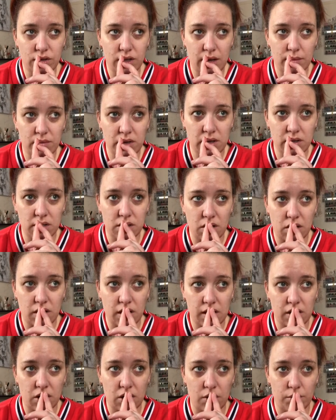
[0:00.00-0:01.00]
that means that
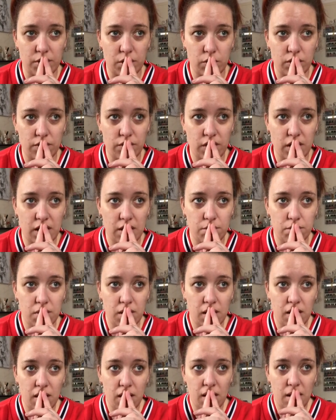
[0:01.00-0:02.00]
I can't be with him.
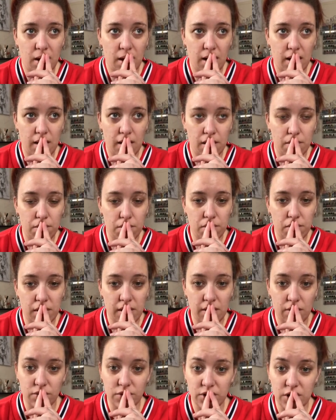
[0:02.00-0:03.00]

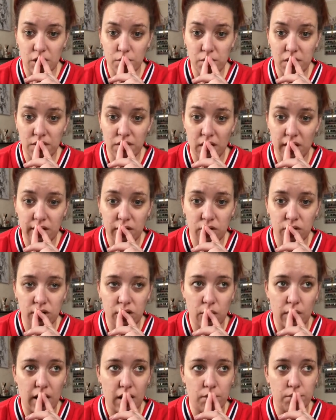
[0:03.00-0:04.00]
It also meant that I couldn't
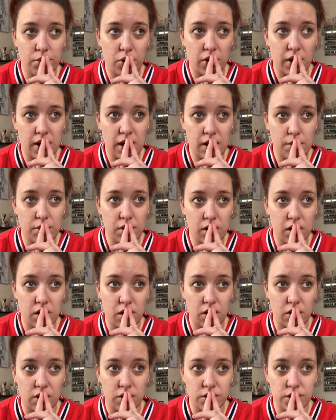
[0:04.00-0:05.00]
go out and buy him a
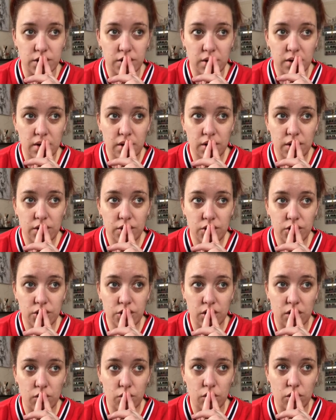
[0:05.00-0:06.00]
card.
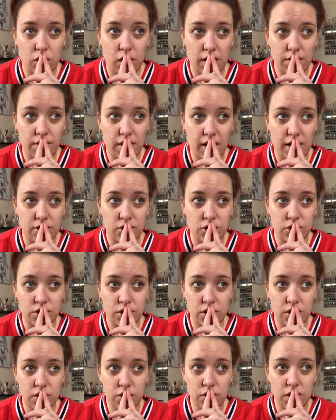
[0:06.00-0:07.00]
So what I've had to
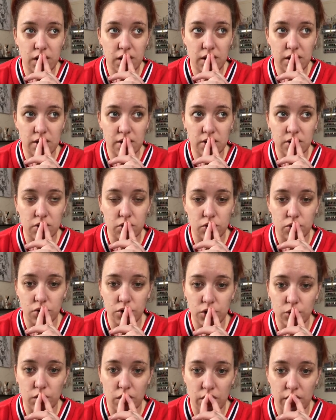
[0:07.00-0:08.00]
do is
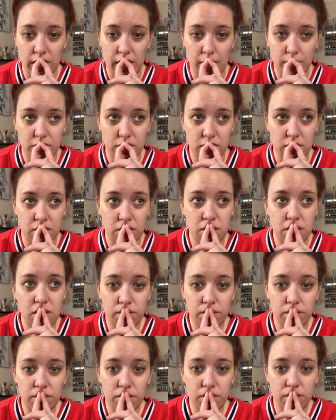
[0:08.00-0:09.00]
order one on Amazon.
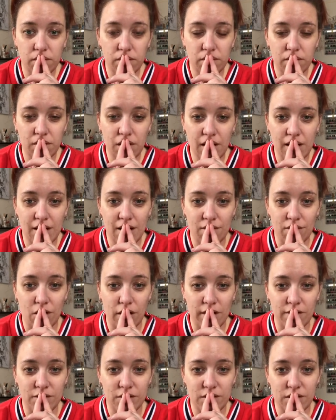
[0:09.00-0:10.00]
It
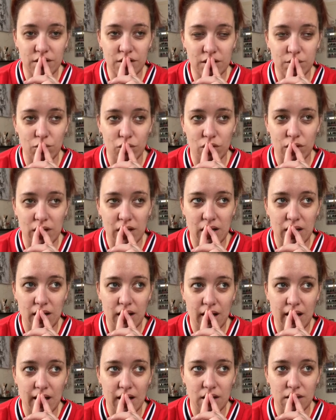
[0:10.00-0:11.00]
arrived this morning,
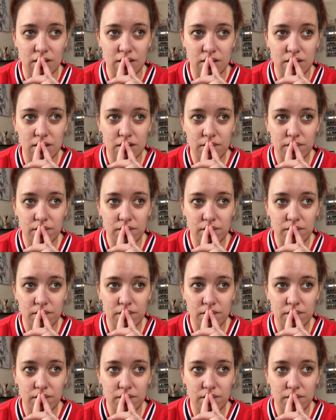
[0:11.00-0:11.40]
and